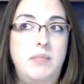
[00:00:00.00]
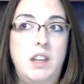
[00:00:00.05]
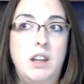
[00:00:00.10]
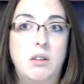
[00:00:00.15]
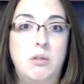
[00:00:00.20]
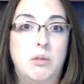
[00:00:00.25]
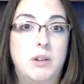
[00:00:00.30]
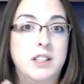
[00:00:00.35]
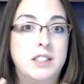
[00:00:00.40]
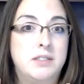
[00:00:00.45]

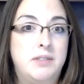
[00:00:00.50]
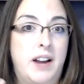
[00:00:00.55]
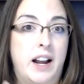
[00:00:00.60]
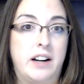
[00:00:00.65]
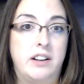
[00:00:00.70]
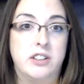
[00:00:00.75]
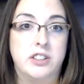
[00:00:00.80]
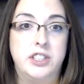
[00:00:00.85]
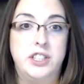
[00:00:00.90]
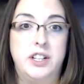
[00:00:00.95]
risk
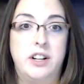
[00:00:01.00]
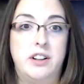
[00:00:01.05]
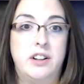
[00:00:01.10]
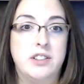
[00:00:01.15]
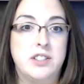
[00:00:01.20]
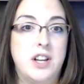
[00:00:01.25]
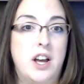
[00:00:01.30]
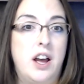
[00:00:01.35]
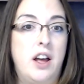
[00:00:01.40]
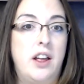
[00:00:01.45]
factors,
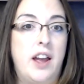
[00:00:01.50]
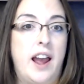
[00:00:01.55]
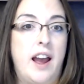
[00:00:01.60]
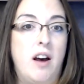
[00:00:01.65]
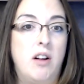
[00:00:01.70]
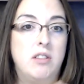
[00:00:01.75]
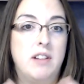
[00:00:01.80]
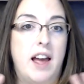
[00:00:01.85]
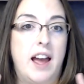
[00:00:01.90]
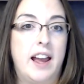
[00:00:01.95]
those
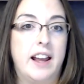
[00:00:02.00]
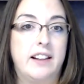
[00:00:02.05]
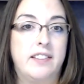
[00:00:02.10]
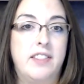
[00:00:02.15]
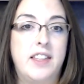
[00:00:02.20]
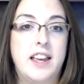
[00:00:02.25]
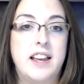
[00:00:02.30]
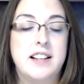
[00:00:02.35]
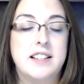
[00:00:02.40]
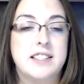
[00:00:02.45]
outlying
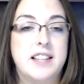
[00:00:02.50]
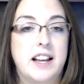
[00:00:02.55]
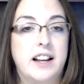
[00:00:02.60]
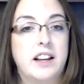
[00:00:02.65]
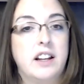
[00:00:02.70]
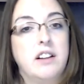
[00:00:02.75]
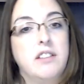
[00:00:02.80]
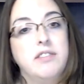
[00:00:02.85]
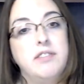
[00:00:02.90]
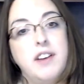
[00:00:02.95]
things that
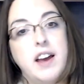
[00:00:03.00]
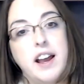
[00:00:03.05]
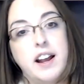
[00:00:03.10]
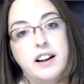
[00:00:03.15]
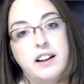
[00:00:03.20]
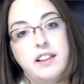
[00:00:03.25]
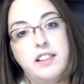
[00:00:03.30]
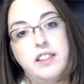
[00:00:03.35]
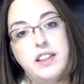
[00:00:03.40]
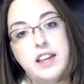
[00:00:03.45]
can
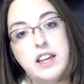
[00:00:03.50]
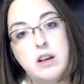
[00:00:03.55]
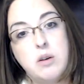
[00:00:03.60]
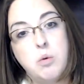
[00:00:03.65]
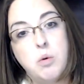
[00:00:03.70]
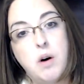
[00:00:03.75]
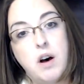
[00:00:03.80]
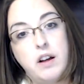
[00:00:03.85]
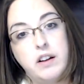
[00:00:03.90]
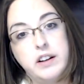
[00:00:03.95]
affect the
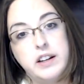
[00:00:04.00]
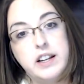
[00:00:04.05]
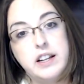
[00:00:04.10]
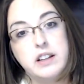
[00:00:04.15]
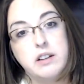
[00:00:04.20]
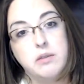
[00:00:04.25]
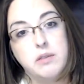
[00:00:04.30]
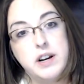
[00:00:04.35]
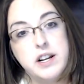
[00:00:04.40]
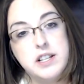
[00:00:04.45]
quality
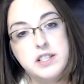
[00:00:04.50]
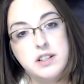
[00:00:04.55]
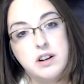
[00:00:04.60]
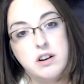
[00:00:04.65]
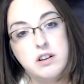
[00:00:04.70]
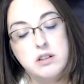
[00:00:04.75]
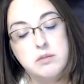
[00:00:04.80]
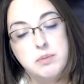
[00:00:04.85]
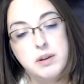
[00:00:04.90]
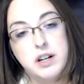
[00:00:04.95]
of the
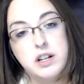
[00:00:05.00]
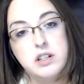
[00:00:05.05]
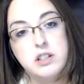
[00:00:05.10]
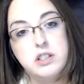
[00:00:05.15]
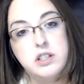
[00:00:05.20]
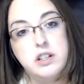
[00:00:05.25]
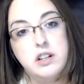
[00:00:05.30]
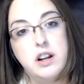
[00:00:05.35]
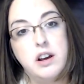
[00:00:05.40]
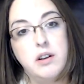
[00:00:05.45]
research,
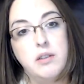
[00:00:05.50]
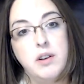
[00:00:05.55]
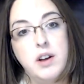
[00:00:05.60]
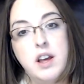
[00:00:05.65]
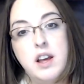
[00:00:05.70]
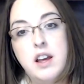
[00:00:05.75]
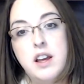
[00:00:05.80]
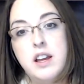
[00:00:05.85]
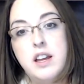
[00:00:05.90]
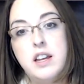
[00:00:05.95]
because you
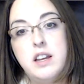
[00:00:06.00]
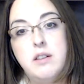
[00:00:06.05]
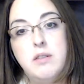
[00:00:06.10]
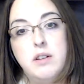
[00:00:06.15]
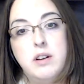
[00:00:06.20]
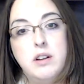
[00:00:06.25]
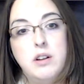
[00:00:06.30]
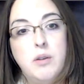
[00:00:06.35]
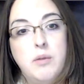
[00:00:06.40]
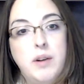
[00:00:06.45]

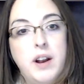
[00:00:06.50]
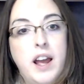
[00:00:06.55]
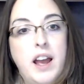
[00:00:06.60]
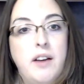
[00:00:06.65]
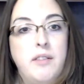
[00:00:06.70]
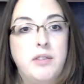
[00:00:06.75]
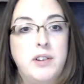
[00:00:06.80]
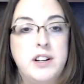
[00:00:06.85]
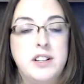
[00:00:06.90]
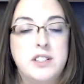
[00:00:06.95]
don't want to
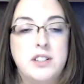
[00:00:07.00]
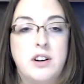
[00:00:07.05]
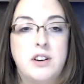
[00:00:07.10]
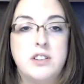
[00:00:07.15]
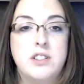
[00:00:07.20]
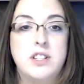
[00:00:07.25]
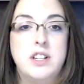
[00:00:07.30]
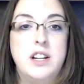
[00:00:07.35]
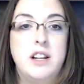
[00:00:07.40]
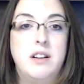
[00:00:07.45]
have
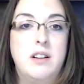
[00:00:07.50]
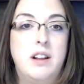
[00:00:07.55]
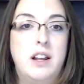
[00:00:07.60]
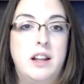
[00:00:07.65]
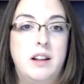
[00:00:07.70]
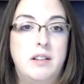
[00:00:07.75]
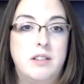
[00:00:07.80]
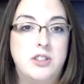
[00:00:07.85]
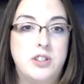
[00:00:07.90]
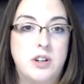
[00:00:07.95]
research and
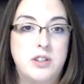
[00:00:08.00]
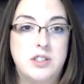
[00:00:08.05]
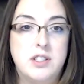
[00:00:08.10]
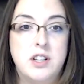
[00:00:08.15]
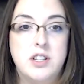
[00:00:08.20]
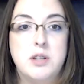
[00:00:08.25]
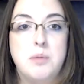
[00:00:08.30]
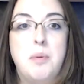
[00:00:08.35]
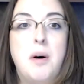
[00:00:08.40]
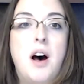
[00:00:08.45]
it shows
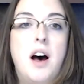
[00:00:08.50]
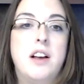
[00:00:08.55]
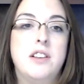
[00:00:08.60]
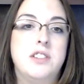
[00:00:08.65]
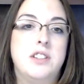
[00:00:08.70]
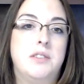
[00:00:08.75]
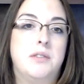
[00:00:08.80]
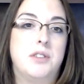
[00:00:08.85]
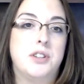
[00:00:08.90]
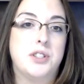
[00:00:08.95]
such a
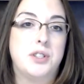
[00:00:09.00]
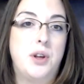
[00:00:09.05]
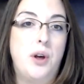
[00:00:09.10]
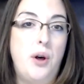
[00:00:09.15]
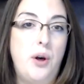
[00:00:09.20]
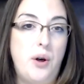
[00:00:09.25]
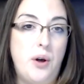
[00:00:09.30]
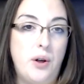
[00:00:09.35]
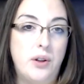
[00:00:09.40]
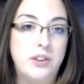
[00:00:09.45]
positive
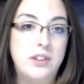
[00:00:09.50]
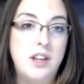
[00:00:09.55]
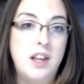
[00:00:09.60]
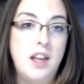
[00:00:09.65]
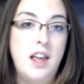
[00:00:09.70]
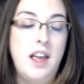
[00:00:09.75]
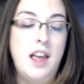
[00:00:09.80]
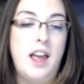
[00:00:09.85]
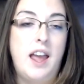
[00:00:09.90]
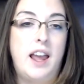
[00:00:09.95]
result
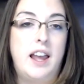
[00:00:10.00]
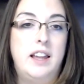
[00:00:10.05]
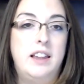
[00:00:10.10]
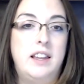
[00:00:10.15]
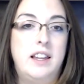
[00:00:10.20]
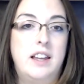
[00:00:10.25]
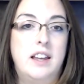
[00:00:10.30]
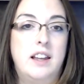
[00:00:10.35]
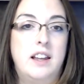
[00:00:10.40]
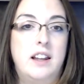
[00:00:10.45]
and
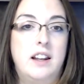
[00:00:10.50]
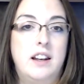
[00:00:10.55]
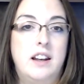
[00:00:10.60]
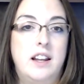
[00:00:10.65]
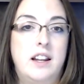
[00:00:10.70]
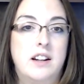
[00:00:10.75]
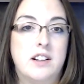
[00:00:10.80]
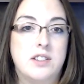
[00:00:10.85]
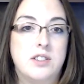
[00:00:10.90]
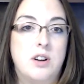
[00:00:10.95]
then
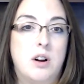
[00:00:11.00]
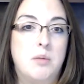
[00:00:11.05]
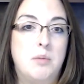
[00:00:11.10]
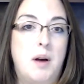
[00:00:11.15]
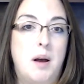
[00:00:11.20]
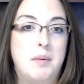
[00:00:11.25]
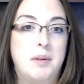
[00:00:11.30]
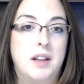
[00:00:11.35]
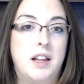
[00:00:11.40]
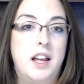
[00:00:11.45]
in a certain
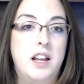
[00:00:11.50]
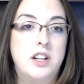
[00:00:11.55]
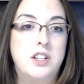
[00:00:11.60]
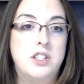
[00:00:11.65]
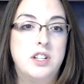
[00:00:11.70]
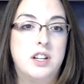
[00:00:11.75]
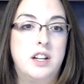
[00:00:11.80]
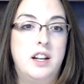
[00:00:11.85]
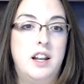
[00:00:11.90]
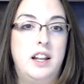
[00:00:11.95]

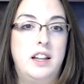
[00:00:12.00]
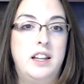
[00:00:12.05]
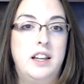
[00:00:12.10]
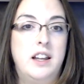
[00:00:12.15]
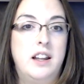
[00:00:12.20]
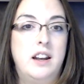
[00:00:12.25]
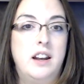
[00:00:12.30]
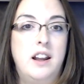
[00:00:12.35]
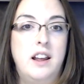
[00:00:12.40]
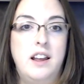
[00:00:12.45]
population and
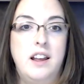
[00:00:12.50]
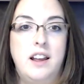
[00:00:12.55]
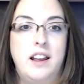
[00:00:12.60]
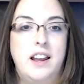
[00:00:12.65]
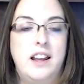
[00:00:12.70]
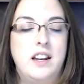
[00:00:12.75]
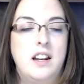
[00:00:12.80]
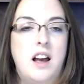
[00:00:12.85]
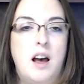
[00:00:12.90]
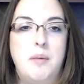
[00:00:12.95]
then
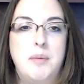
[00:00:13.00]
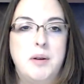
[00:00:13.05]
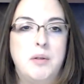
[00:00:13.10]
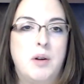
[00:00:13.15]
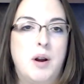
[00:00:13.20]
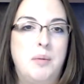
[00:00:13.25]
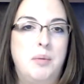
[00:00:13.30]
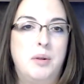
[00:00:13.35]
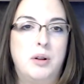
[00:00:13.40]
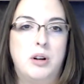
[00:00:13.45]
it not be
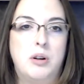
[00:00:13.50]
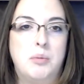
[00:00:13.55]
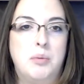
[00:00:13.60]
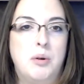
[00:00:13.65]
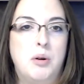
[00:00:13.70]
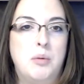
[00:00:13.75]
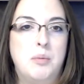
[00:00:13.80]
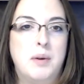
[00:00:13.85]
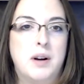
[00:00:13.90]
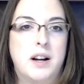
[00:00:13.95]

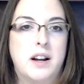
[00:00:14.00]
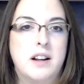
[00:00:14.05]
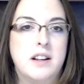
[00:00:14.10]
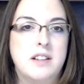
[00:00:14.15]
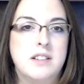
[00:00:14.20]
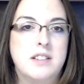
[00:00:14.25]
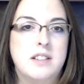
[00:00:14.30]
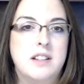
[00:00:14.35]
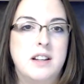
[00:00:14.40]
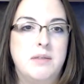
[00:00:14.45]
replicable
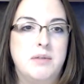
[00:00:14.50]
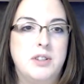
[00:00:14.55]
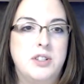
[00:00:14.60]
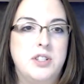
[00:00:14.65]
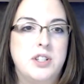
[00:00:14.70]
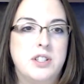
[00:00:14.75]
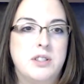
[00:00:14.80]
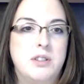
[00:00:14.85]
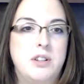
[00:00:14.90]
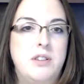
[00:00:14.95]
because it was
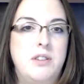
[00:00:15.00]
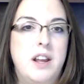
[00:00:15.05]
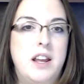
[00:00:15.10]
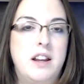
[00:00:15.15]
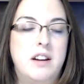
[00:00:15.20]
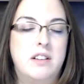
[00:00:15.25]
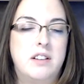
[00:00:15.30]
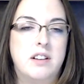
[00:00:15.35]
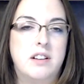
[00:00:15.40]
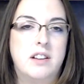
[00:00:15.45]
just
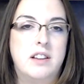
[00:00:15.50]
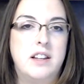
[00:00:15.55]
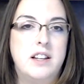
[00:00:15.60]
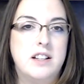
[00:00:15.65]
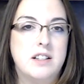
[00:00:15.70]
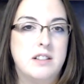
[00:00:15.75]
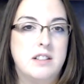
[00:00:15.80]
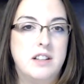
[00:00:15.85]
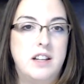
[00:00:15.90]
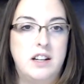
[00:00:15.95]
unique to
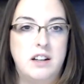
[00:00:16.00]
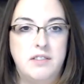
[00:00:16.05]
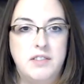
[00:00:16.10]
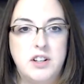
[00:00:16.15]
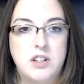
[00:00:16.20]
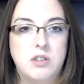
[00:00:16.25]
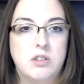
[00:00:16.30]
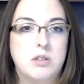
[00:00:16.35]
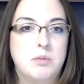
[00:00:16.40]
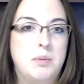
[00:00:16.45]
these
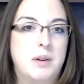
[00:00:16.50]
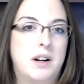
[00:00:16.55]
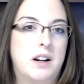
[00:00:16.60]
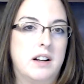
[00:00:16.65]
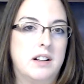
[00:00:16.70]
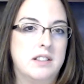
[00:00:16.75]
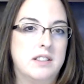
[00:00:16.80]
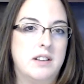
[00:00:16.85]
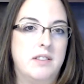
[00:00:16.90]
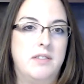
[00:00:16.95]
individuals
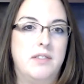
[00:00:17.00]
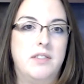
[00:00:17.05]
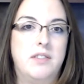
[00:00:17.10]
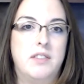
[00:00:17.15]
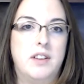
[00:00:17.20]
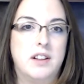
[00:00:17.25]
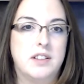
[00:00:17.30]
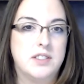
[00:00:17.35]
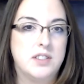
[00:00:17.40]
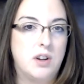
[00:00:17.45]
because of
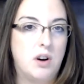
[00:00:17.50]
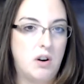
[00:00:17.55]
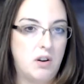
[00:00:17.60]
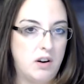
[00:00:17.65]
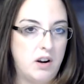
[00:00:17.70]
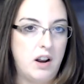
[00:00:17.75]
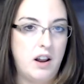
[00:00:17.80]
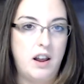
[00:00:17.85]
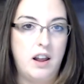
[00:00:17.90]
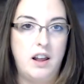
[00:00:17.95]
a
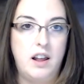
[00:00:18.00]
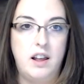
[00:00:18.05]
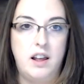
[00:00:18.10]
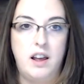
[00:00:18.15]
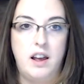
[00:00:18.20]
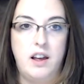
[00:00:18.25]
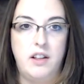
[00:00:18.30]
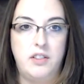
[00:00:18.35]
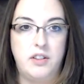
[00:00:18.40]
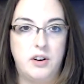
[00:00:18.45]
certain
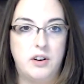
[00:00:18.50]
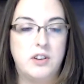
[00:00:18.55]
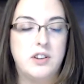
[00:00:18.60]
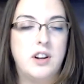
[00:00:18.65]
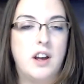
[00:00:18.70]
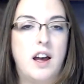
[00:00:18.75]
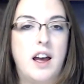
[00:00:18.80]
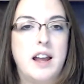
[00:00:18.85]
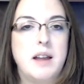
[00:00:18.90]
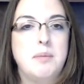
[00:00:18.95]
other
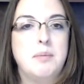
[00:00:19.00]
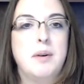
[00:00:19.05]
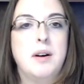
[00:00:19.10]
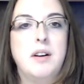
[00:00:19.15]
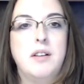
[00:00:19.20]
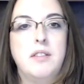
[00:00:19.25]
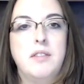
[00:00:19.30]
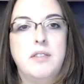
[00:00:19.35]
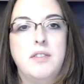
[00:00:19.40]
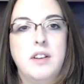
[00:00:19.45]
type
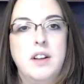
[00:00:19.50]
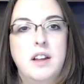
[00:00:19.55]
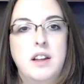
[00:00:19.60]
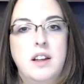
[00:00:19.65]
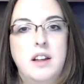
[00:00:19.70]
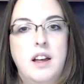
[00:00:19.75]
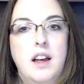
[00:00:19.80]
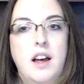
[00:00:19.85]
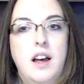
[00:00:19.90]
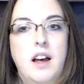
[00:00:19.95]

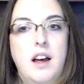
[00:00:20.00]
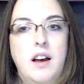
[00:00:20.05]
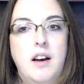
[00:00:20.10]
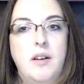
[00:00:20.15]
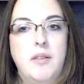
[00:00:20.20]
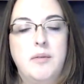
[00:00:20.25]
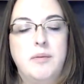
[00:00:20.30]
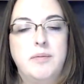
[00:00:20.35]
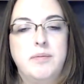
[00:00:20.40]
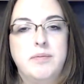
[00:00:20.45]

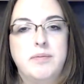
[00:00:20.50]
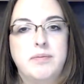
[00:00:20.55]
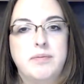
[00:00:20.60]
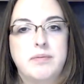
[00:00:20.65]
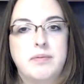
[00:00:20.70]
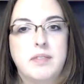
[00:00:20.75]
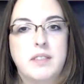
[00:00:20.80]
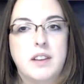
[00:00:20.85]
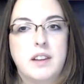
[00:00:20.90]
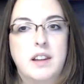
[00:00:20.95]
of
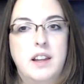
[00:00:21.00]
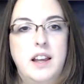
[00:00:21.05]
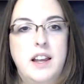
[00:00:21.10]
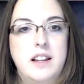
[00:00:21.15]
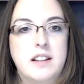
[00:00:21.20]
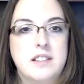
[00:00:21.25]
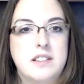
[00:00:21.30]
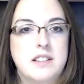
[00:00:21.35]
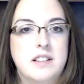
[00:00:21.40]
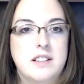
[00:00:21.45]

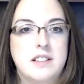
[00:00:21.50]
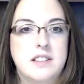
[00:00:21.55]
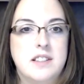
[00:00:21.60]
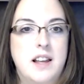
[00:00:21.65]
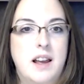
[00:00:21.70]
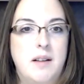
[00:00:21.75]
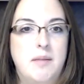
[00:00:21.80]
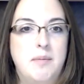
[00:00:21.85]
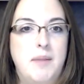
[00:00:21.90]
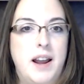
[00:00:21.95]
instance
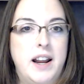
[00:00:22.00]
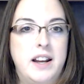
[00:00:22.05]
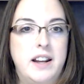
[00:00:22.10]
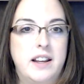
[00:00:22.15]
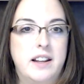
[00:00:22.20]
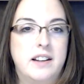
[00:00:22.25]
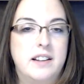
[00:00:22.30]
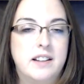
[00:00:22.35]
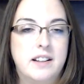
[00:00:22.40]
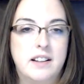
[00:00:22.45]
that made
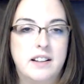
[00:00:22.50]
it